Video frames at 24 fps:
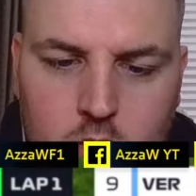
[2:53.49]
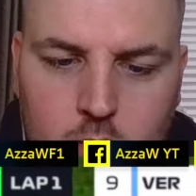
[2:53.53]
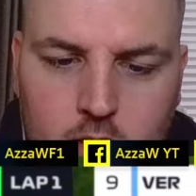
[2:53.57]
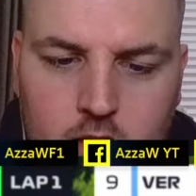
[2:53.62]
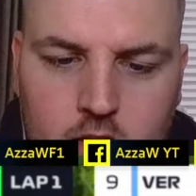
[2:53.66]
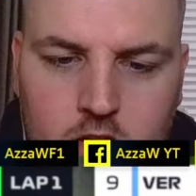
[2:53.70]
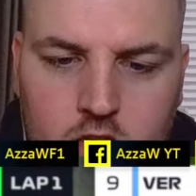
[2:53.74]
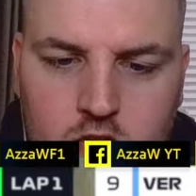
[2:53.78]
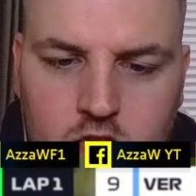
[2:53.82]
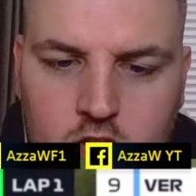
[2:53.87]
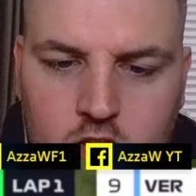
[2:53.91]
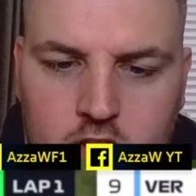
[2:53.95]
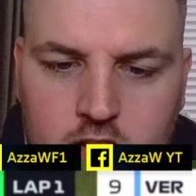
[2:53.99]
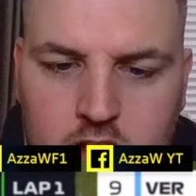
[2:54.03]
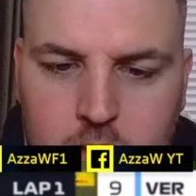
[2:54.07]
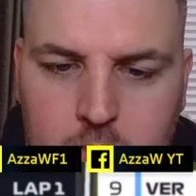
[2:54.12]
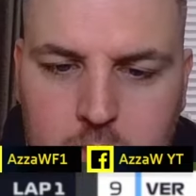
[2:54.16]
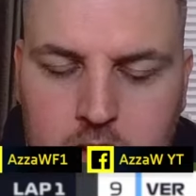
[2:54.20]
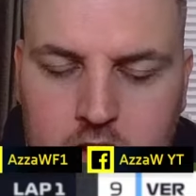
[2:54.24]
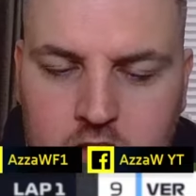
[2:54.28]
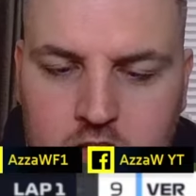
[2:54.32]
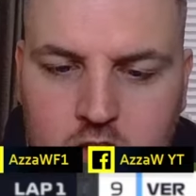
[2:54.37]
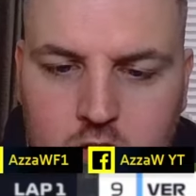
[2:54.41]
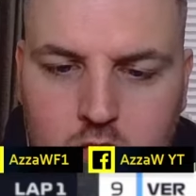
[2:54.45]
We're going to try and get
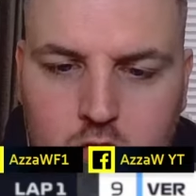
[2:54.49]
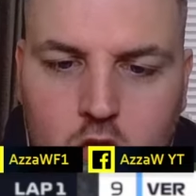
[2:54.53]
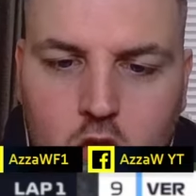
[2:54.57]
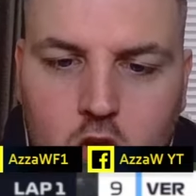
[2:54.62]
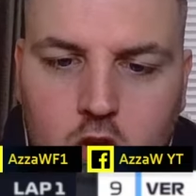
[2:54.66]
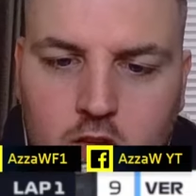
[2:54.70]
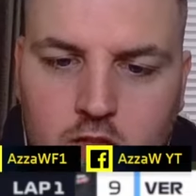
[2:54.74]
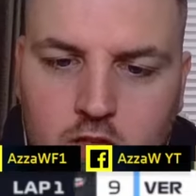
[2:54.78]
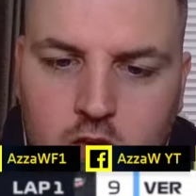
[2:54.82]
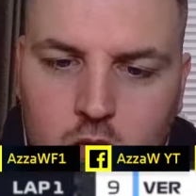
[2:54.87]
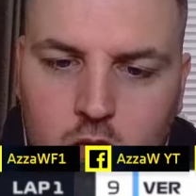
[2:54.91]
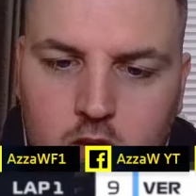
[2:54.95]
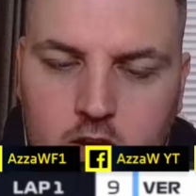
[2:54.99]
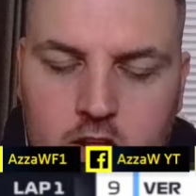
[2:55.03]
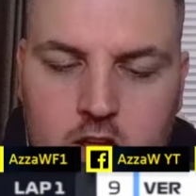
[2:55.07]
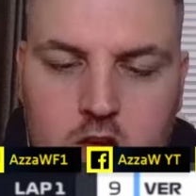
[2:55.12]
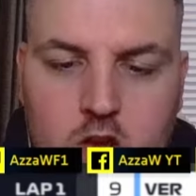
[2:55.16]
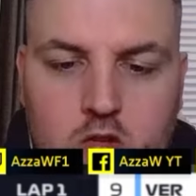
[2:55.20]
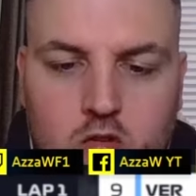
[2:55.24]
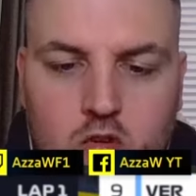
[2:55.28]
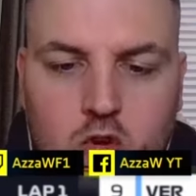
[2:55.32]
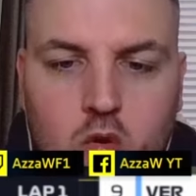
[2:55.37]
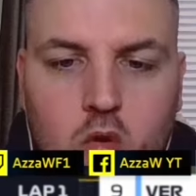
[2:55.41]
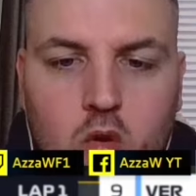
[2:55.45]
past the rival. I'm going to
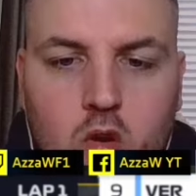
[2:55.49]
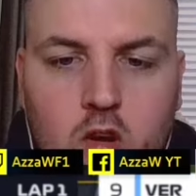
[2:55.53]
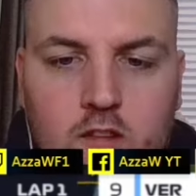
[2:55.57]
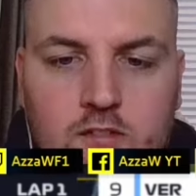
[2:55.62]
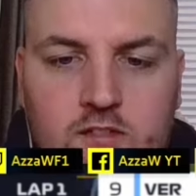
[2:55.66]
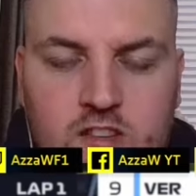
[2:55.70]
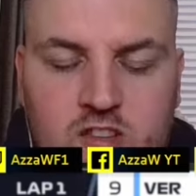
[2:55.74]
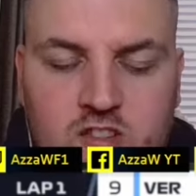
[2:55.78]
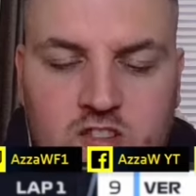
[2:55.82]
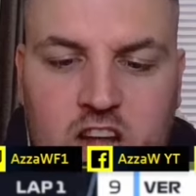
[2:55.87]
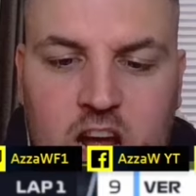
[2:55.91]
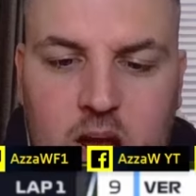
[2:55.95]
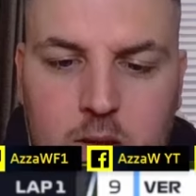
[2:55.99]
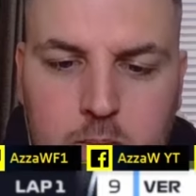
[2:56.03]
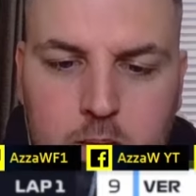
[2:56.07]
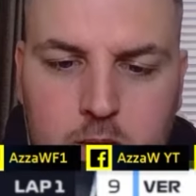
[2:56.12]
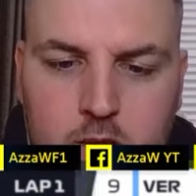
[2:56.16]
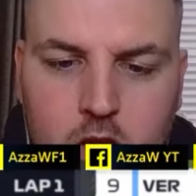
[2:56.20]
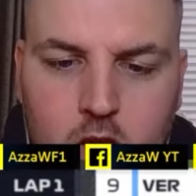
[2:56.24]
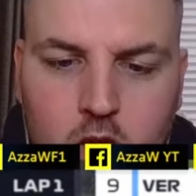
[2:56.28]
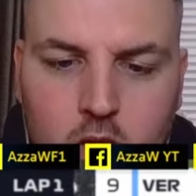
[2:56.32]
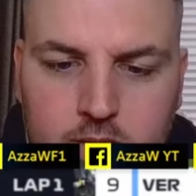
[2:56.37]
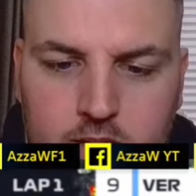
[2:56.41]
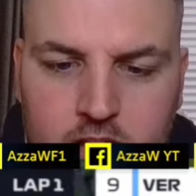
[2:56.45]
use all of
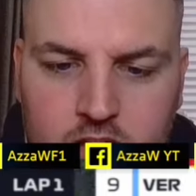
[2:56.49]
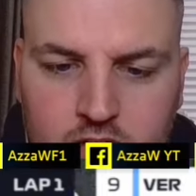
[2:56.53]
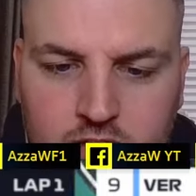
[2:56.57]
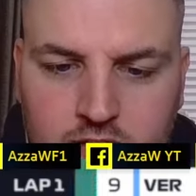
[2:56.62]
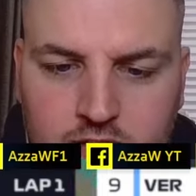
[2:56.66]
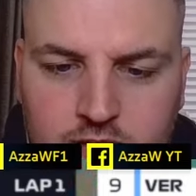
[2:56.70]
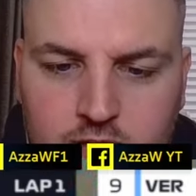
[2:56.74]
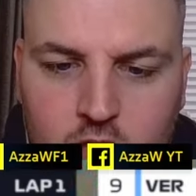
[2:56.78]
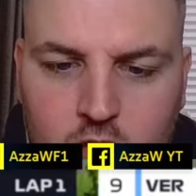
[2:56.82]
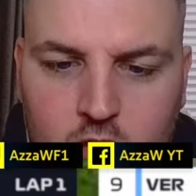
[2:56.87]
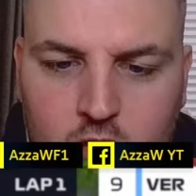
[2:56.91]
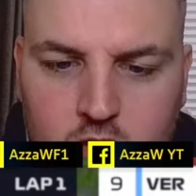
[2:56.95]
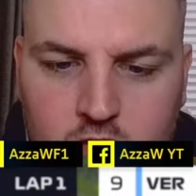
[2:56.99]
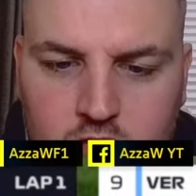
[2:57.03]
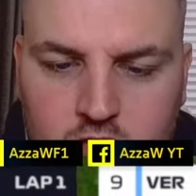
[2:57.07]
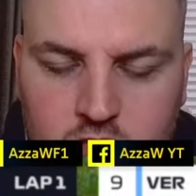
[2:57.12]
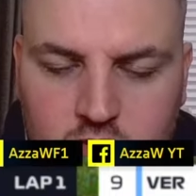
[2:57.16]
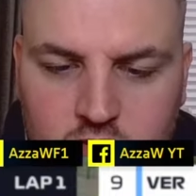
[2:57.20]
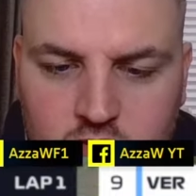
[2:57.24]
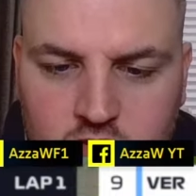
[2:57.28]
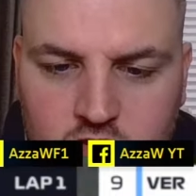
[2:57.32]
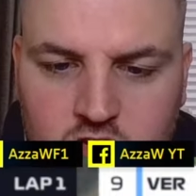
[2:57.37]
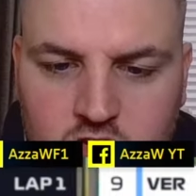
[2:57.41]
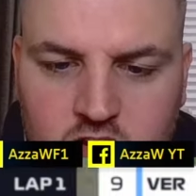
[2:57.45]
Verstappen on this first
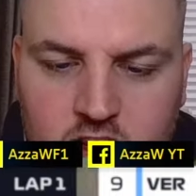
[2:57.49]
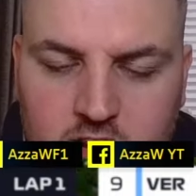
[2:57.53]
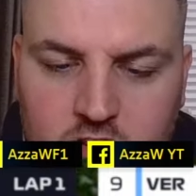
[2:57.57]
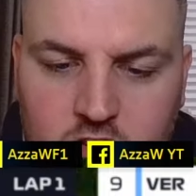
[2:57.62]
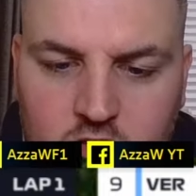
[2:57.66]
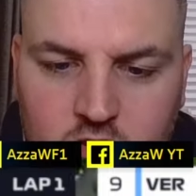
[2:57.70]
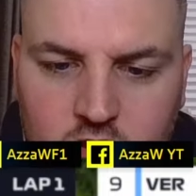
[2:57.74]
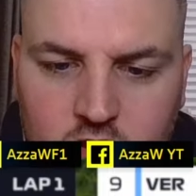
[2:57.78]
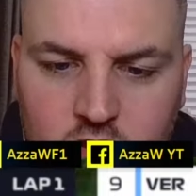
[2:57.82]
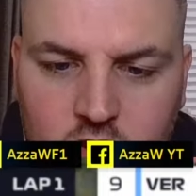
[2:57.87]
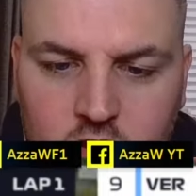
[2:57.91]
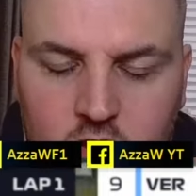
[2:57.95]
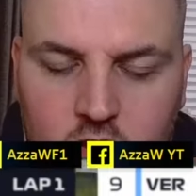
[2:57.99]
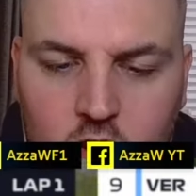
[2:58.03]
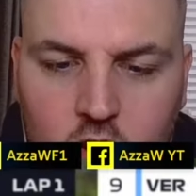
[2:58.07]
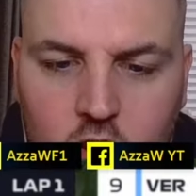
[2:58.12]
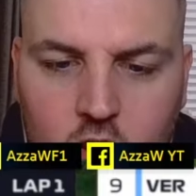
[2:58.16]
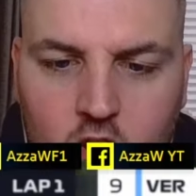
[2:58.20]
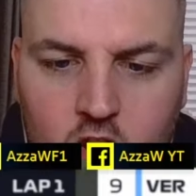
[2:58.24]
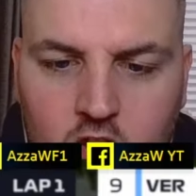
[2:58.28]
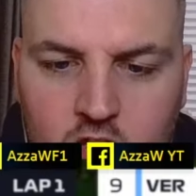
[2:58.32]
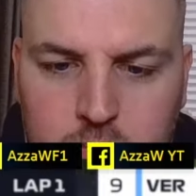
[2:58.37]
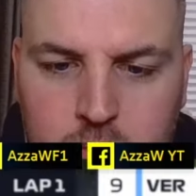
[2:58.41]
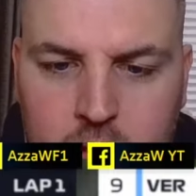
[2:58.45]
stint
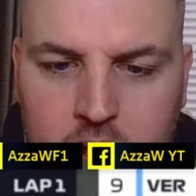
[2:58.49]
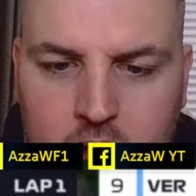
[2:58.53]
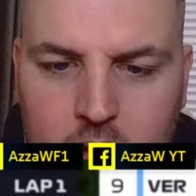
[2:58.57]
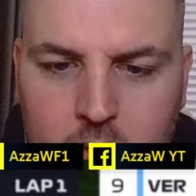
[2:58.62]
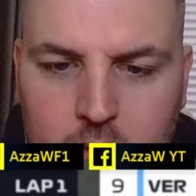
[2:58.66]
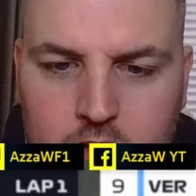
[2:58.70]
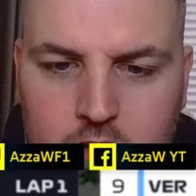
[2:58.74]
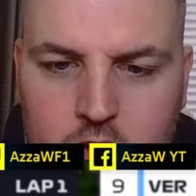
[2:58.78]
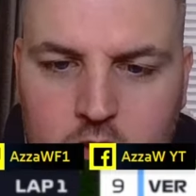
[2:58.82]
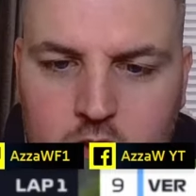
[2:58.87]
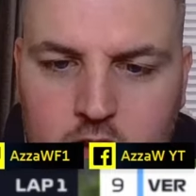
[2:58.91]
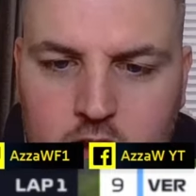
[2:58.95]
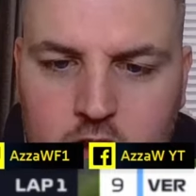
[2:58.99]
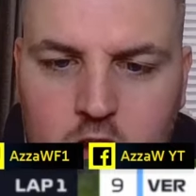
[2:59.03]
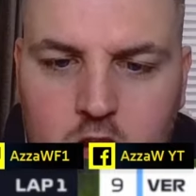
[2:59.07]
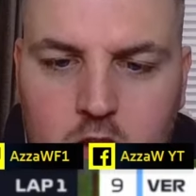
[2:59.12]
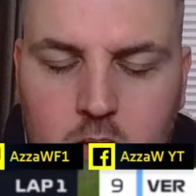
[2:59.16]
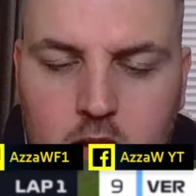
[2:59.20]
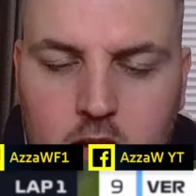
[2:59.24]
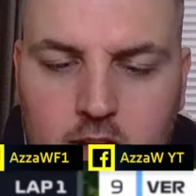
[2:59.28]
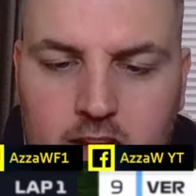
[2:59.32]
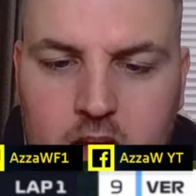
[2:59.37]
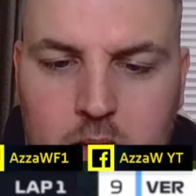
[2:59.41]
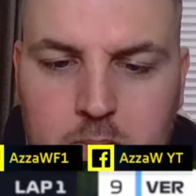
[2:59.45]
of power unit. Come
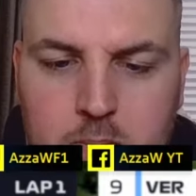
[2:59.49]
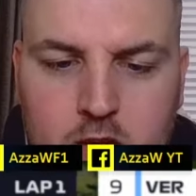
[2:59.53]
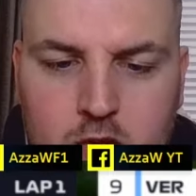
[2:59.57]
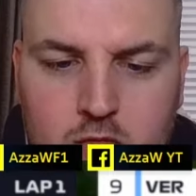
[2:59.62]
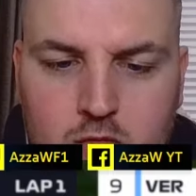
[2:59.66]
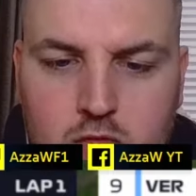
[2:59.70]
on, get past